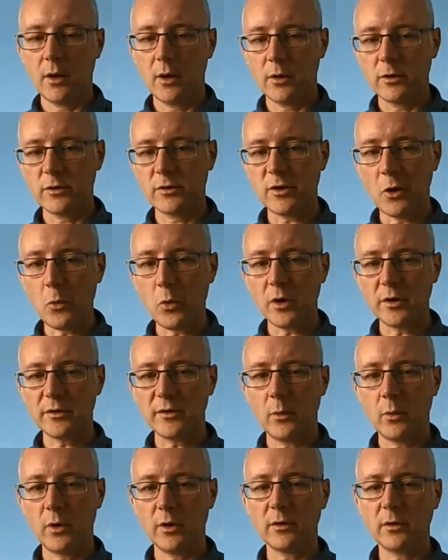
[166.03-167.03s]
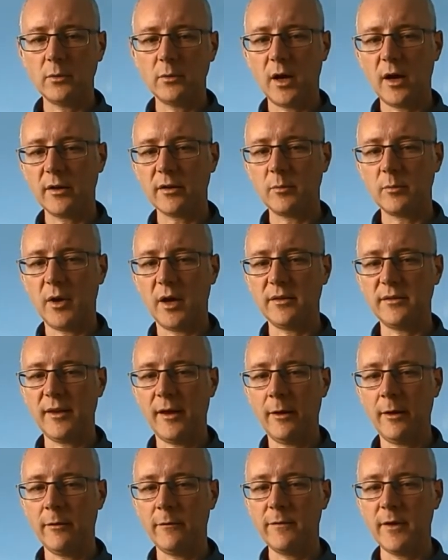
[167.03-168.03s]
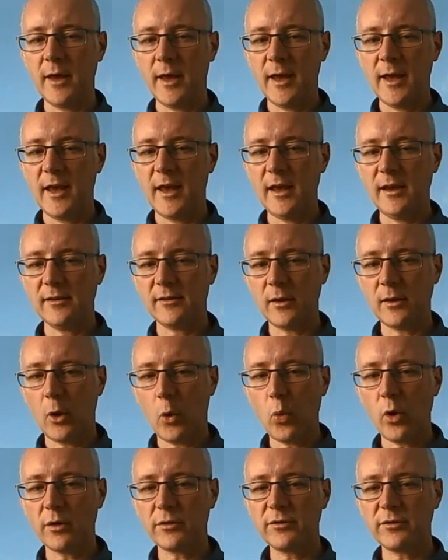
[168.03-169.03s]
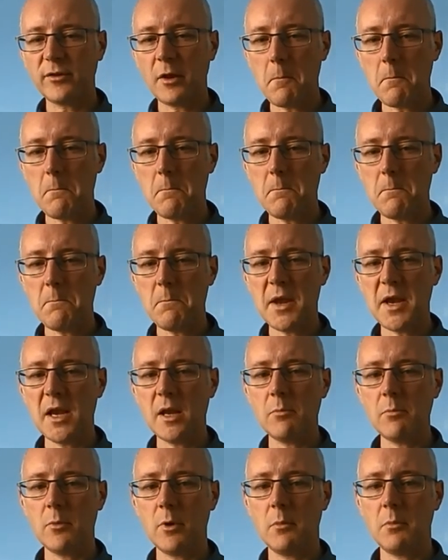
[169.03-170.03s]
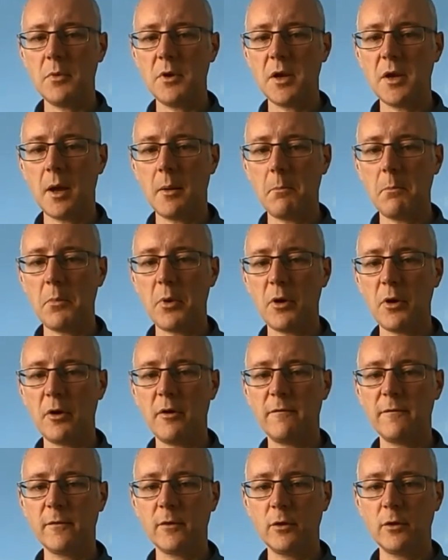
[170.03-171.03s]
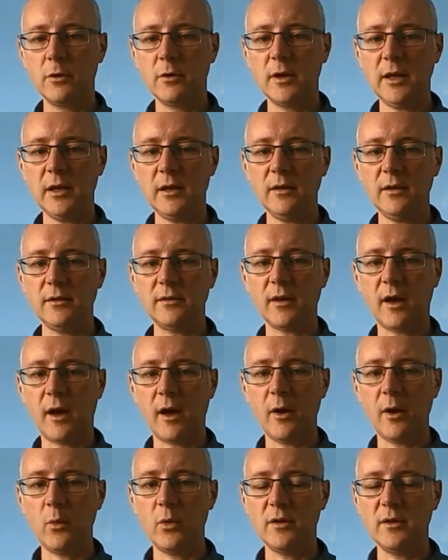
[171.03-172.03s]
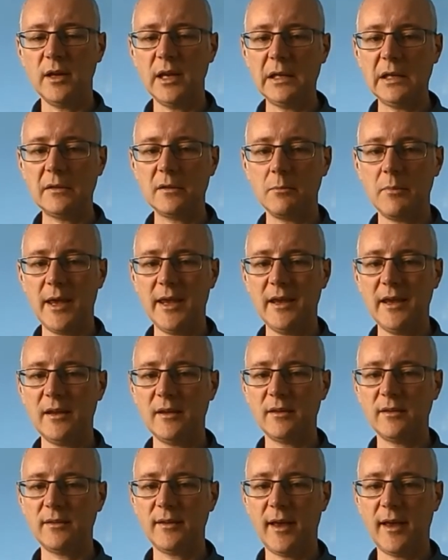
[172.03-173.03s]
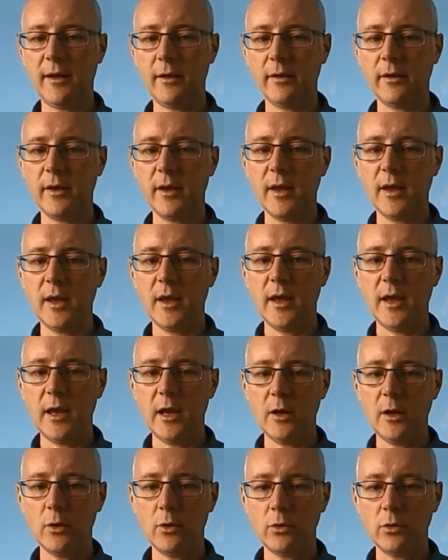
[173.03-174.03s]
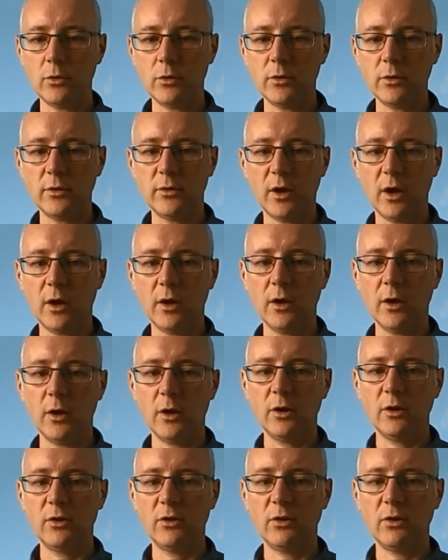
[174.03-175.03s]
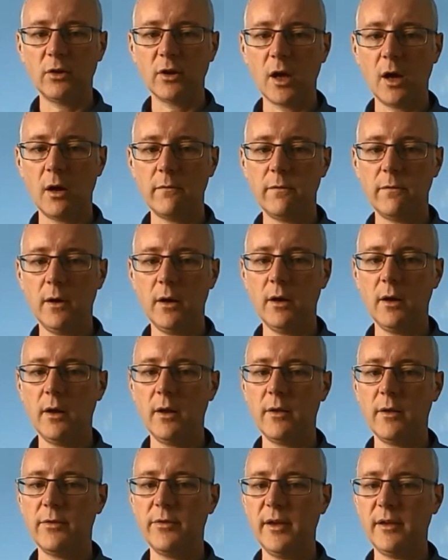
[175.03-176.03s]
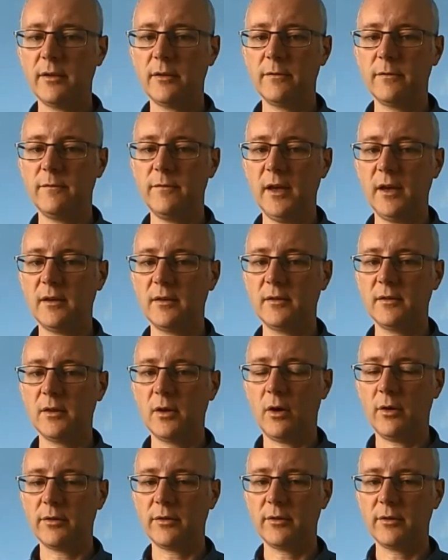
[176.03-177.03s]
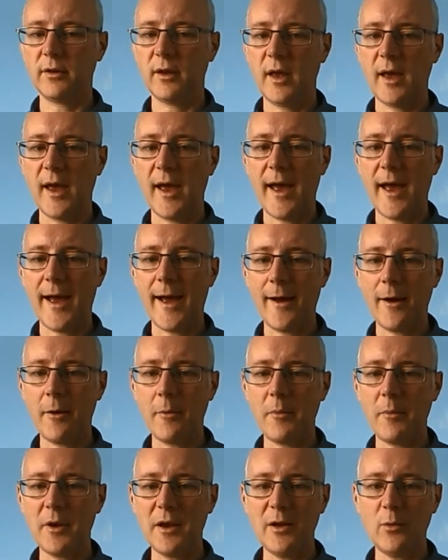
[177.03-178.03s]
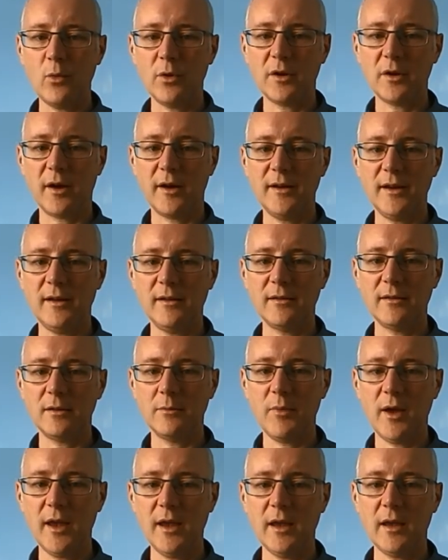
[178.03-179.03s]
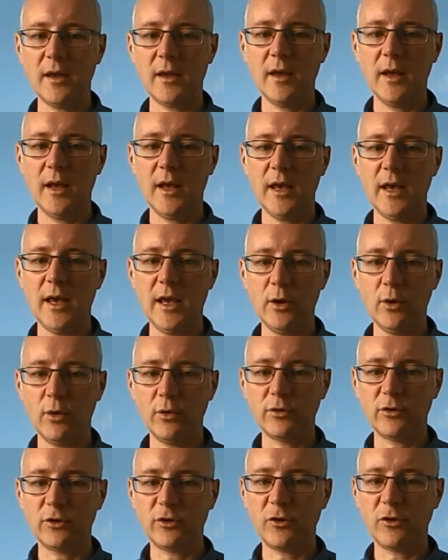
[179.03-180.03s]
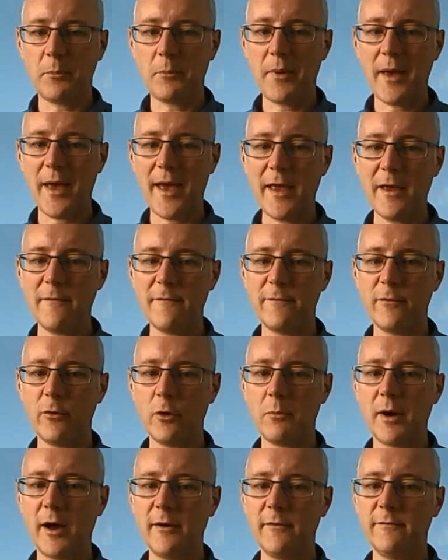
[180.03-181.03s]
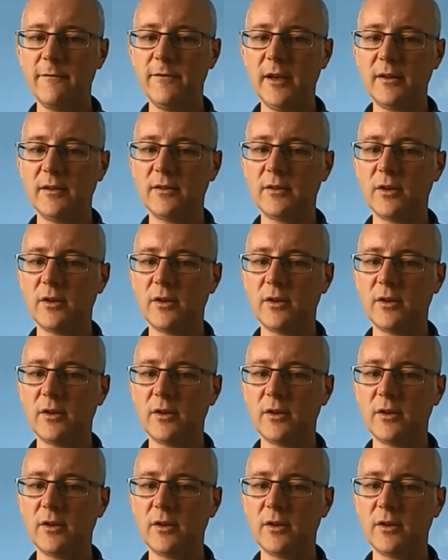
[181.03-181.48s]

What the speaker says: So what I want to ask myself is, what's the minimum number of cookies I would need to make and sell in order to cover this fixed cost? How many would I need to make in order to pay for my fixed